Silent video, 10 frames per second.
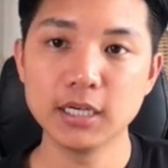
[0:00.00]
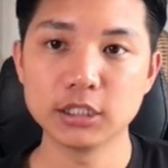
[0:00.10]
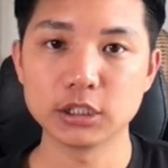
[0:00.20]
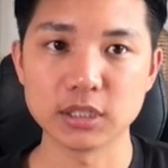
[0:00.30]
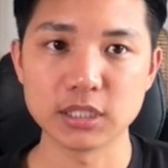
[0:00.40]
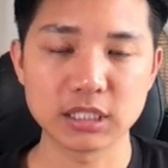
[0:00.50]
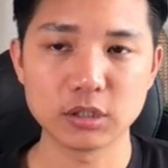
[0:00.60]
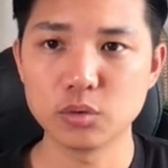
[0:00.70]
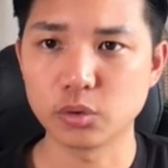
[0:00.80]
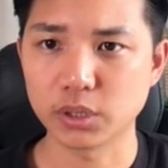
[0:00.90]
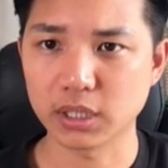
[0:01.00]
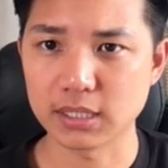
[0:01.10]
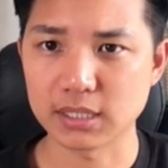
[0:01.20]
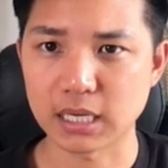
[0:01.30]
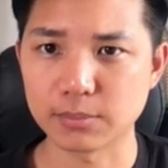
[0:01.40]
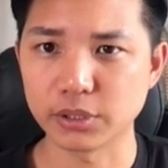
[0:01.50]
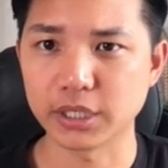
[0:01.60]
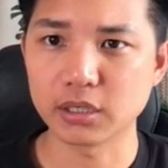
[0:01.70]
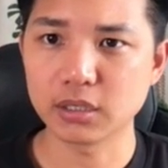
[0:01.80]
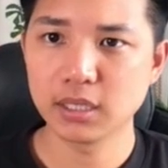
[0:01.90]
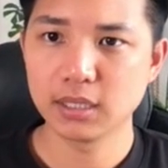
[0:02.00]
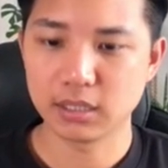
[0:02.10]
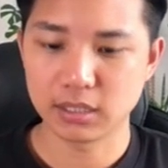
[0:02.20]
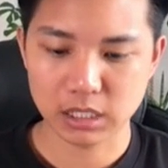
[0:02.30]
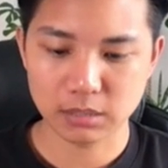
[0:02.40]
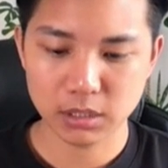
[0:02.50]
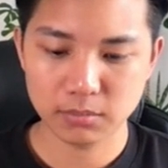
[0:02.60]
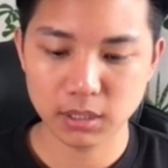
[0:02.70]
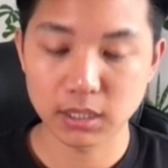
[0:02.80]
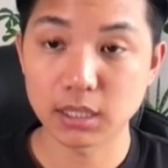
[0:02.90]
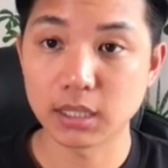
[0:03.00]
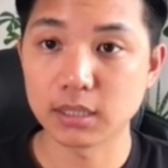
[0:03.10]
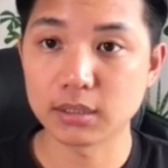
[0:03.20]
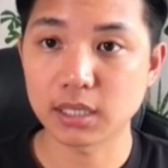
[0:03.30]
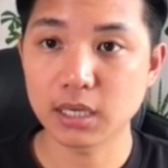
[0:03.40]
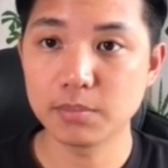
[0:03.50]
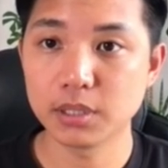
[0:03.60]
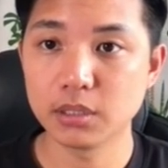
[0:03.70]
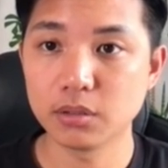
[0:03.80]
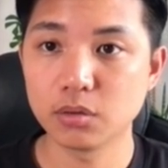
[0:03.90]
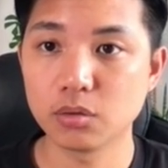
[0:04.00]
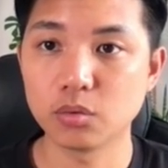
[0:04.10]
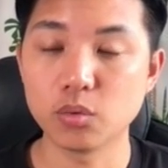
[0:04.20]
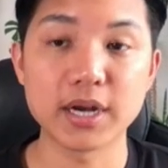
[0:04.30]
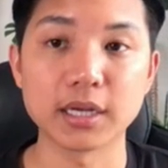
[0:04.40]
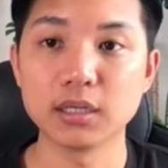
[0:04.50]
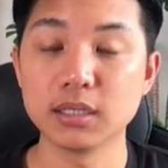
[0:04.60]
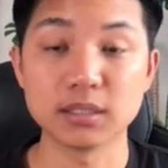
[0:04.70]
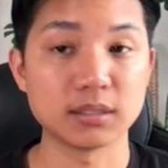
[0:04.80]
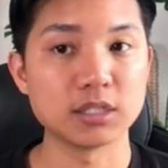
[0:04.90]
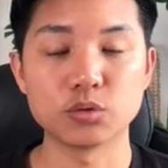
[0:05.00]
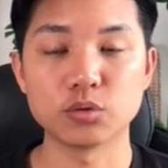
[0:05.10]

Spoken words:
So let's do a quick example here. Let's come up and type in wedding. Since we're